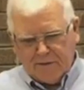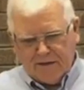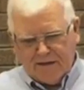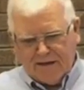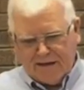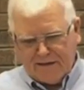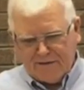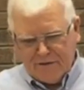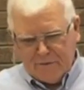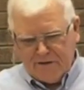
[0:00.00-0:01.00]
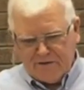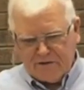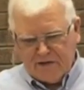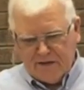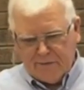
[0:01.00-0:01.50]
and I assume this
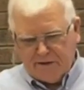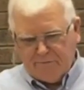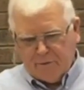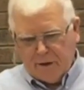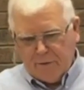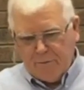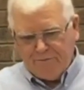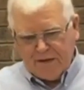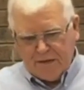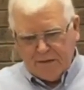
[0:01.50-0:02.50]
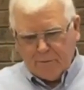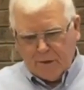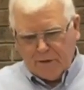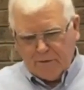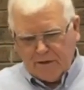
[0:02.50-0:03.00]
is Clement of Rome,
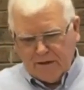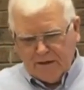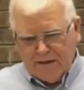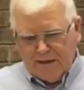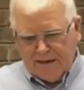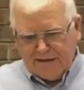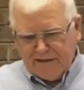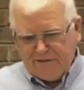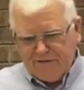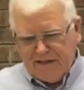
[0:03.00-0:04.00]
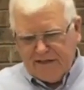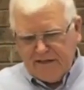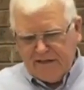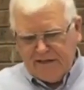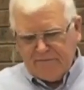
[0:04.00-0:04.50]
wrote let us
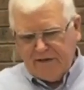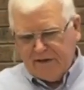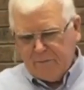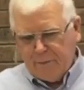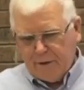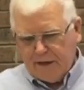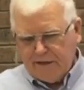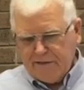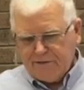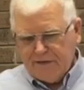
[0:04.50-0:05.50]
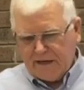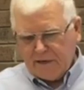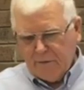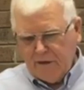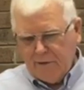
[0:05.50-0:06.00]
then give him praise, not
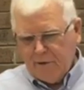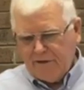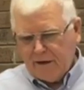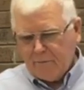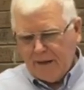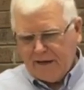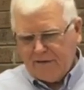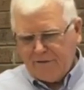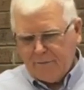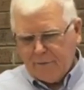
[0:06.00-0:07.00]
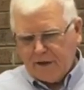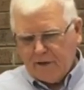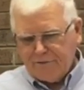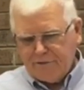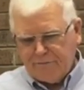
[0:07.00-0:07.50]
only with our mouth, but
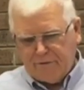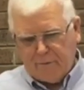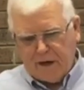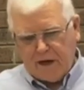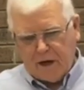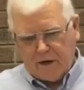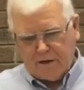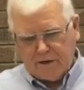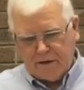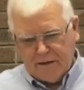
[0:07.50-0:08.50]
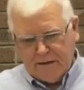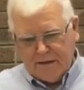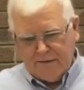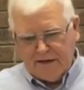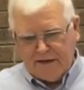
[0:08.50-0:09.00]
also from our heart,
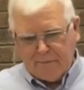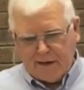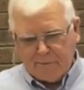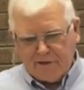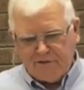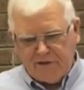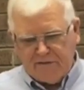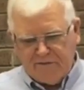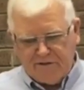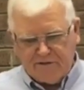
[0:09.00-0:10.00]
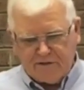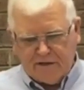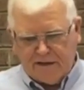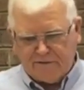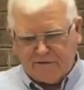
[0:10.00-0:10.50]
that he may receive us
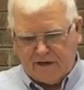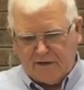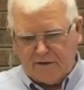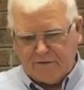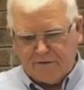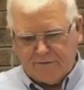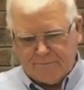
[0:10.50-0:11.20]
as sons.